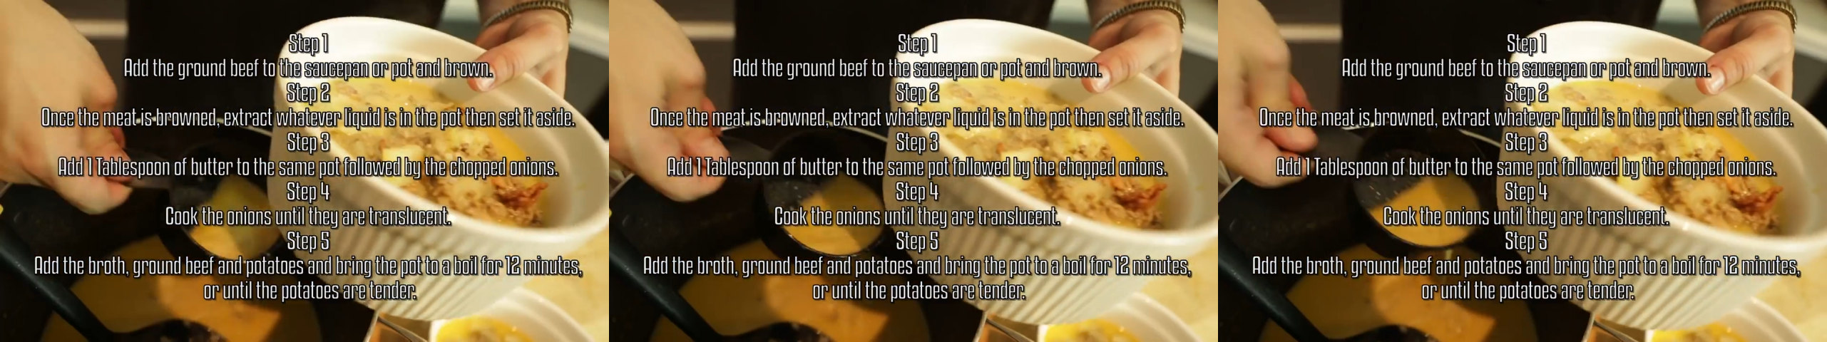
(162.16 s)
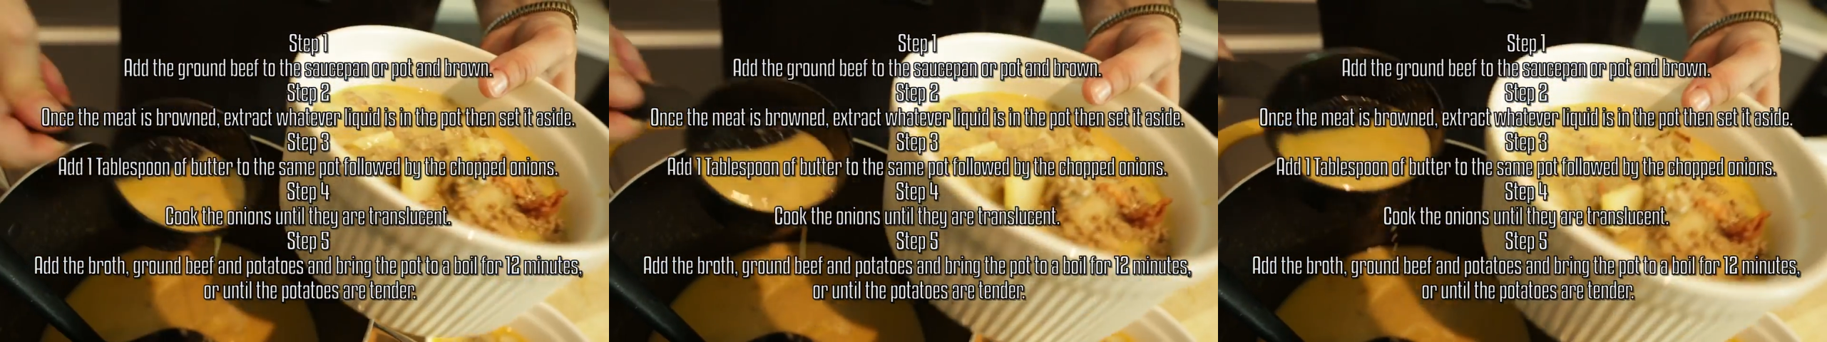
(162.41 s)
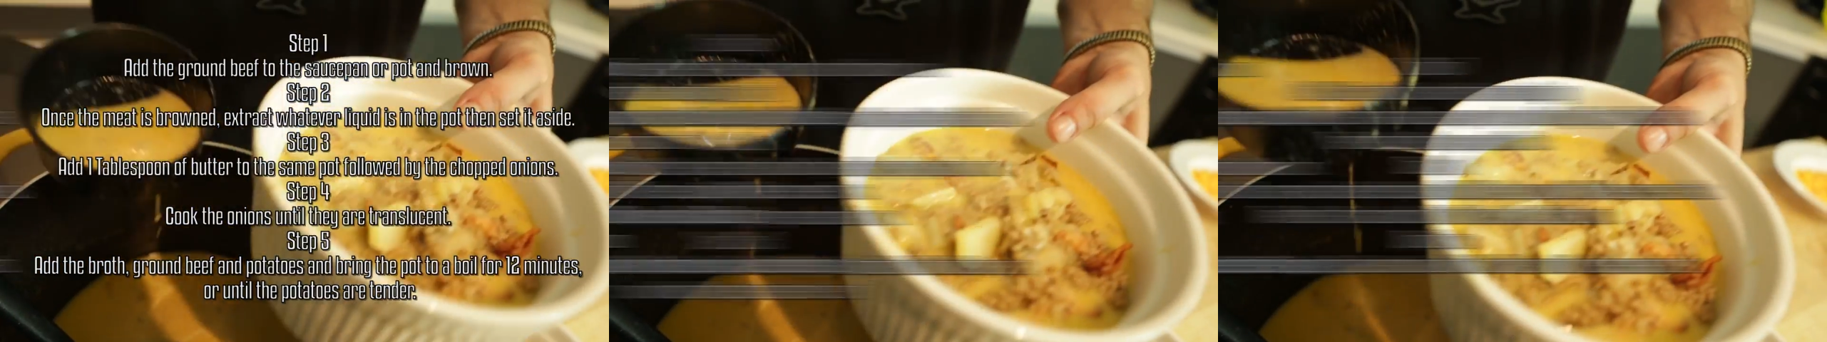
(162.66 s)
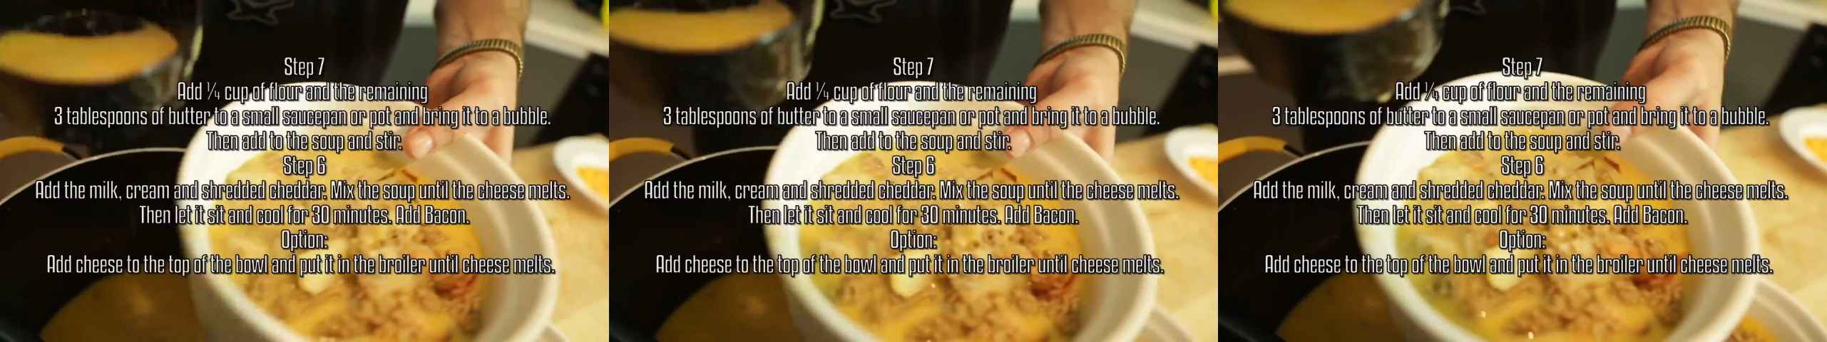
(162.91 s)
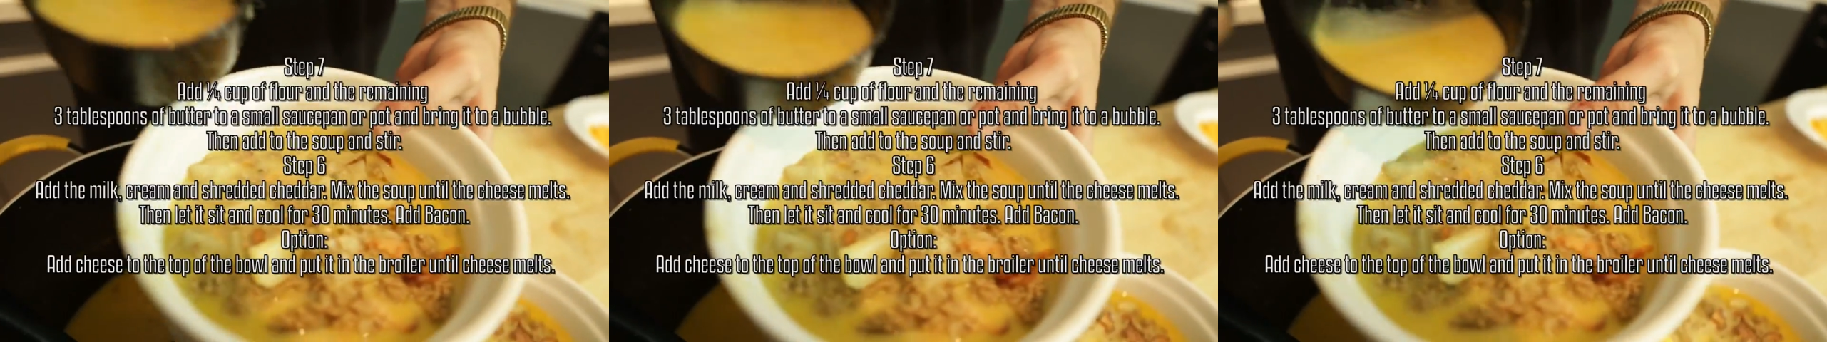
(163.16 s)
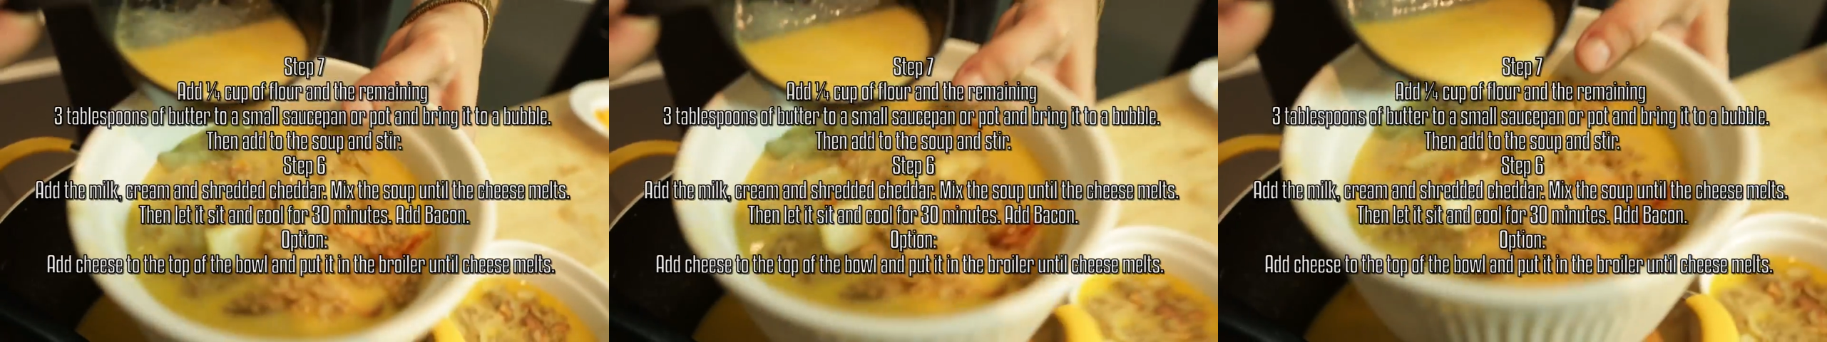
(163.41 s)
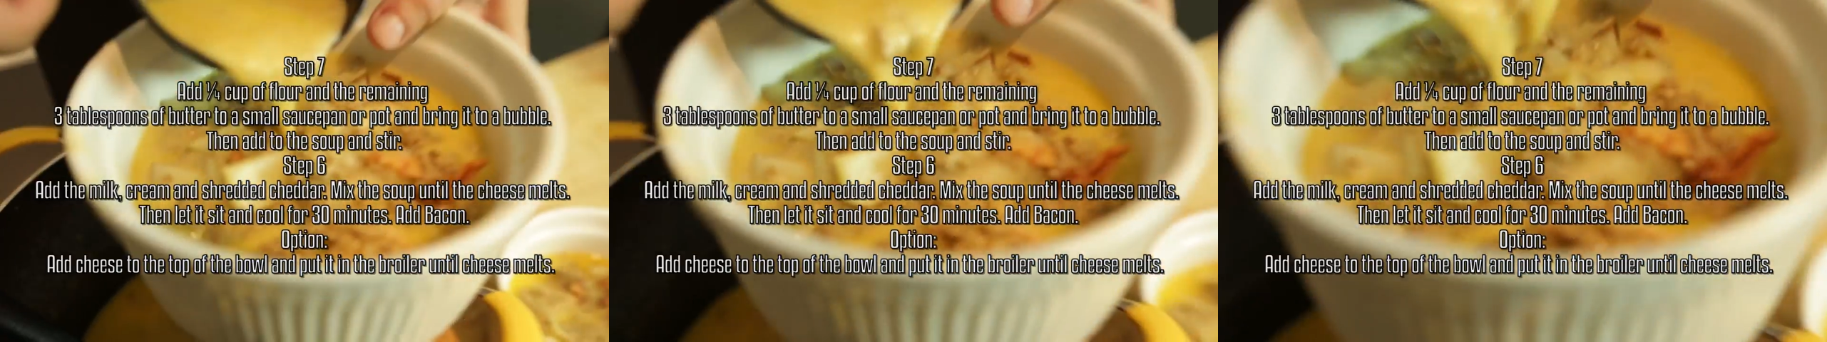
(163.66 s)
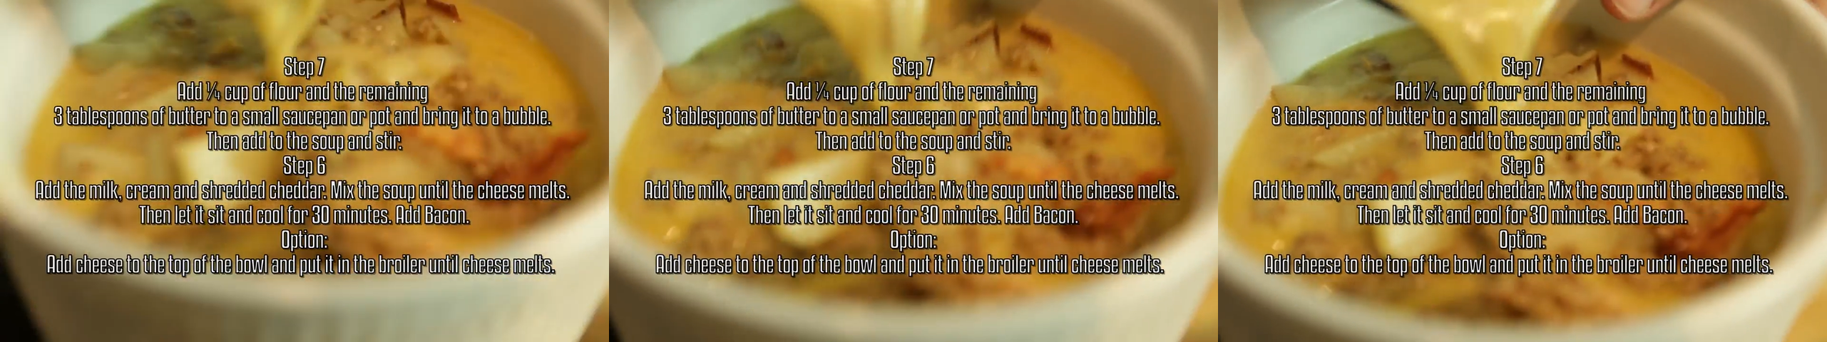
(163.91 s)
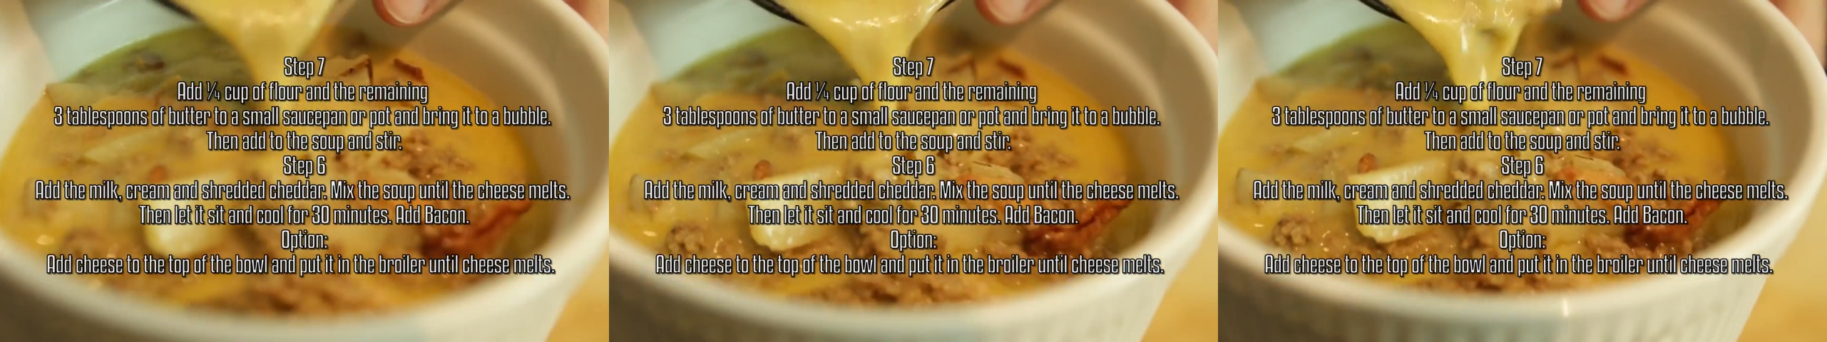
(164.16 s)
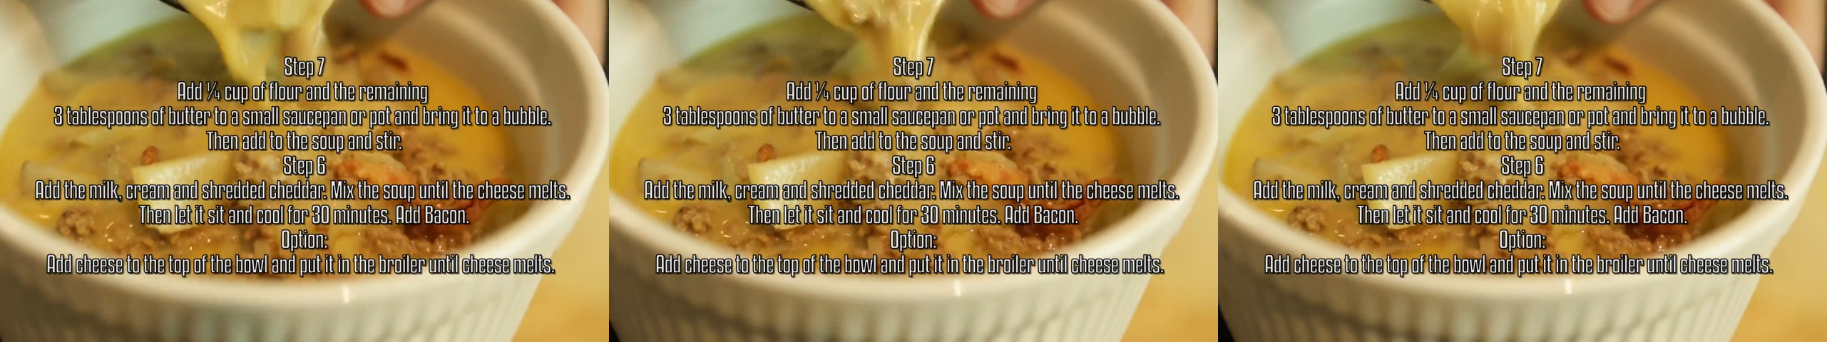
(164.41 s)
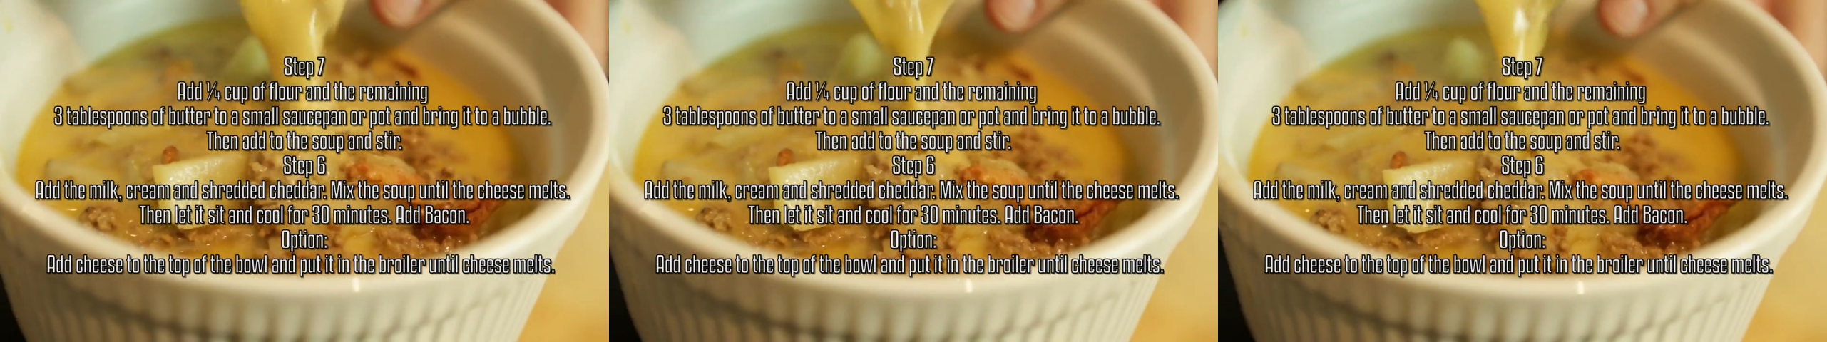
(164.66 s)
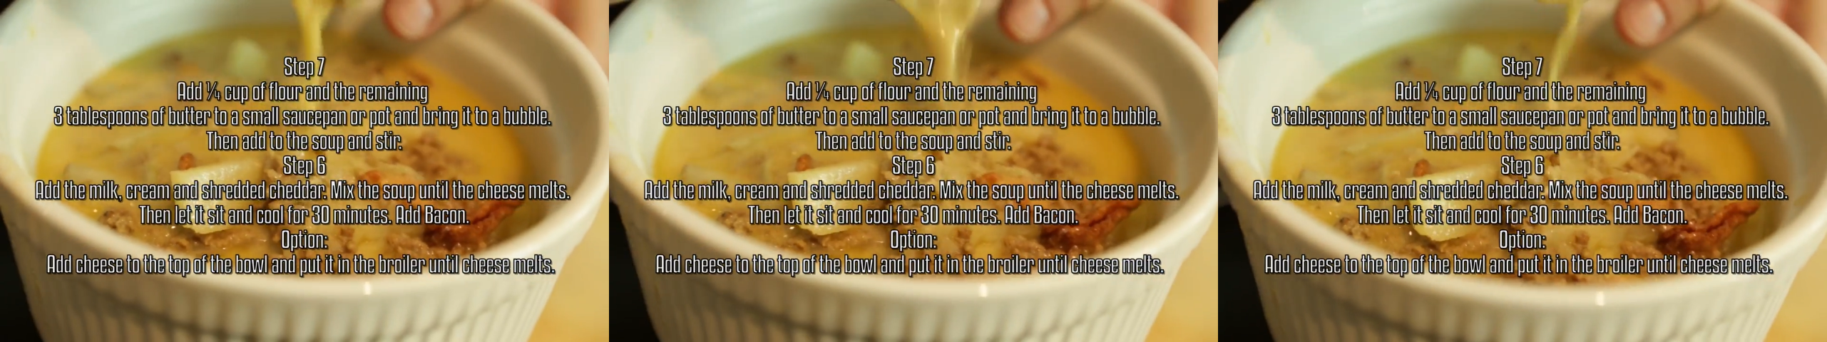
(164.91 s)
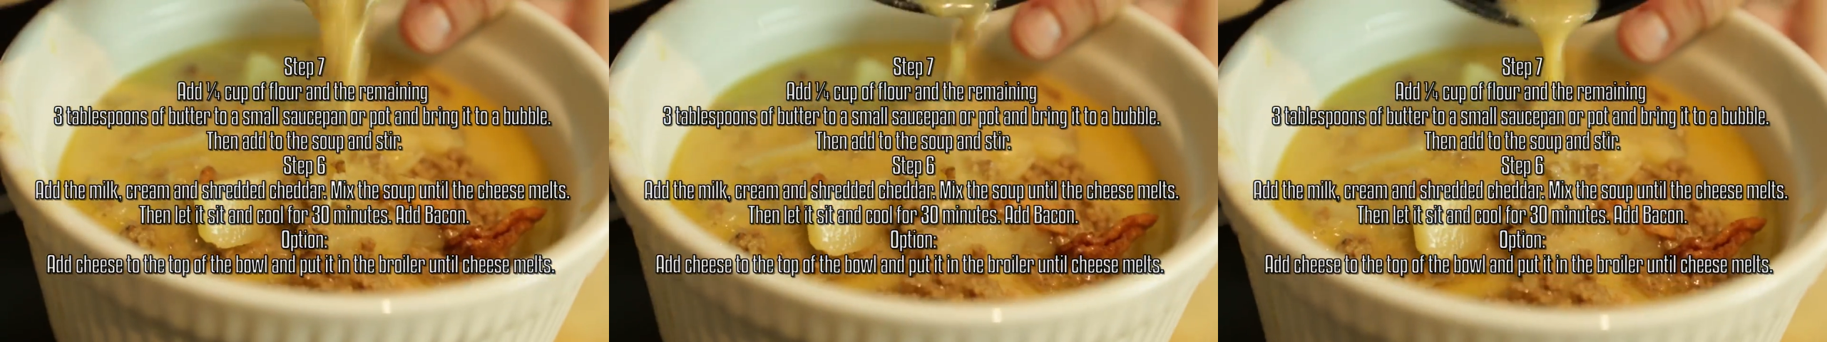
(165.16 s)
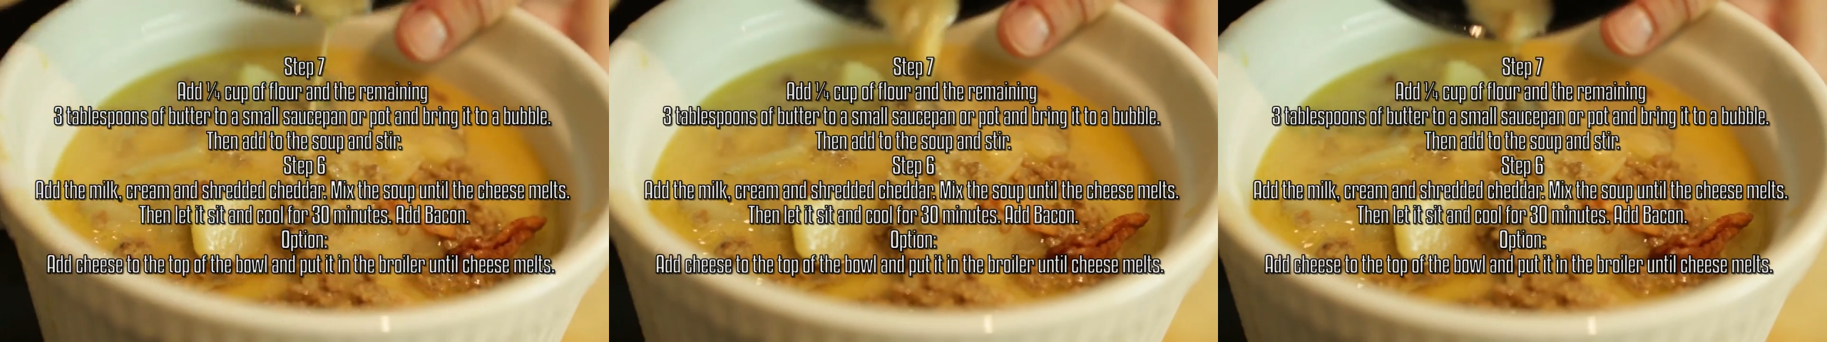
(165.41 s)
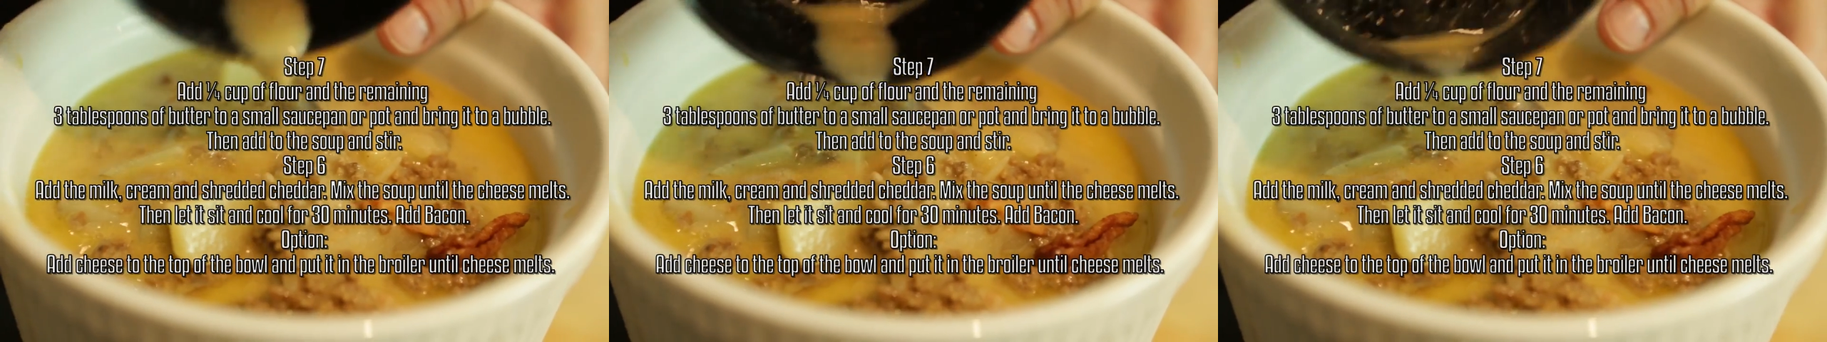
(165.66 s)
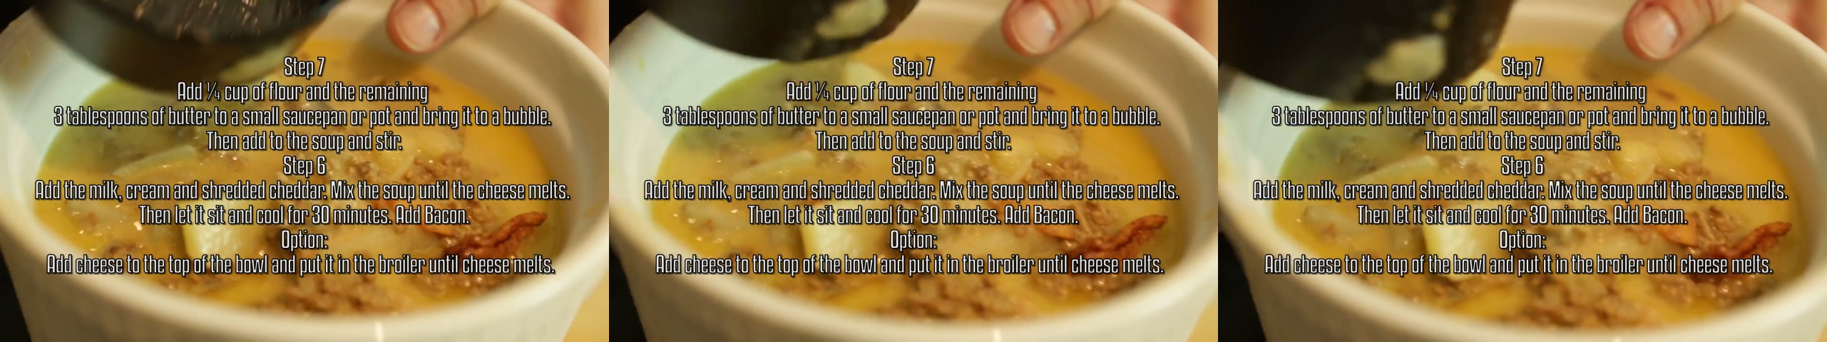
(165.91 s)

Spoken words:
Nobody's mouth can be seen.